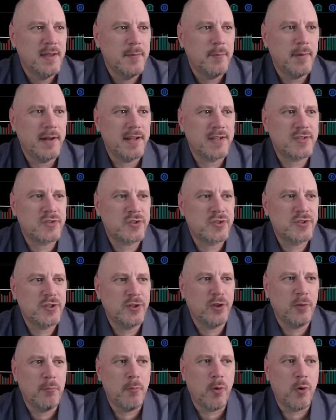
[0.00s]
but it's
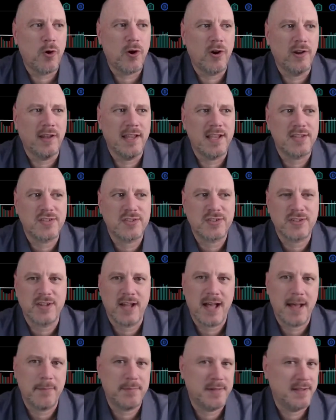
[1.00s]
still more or less
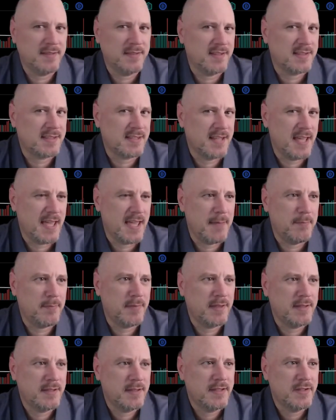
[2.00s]
stopped at the same
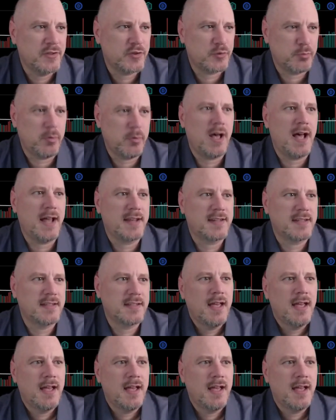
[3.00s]
spot.